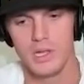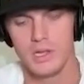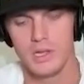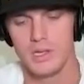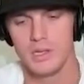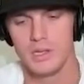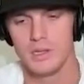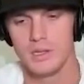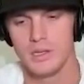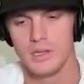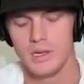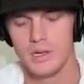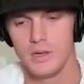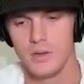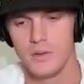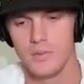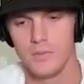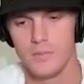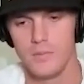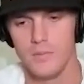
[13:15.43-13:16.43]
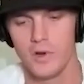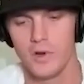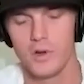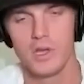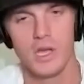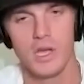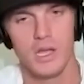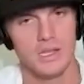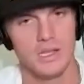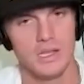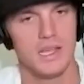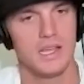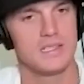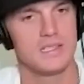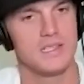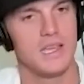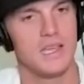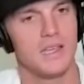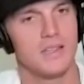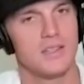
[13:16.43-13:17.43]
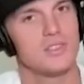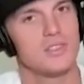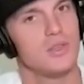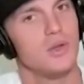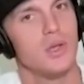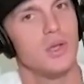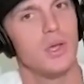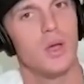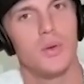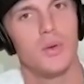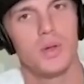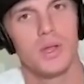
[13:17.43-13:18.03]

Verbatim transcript: And then um, we were cutting the next day in the studio,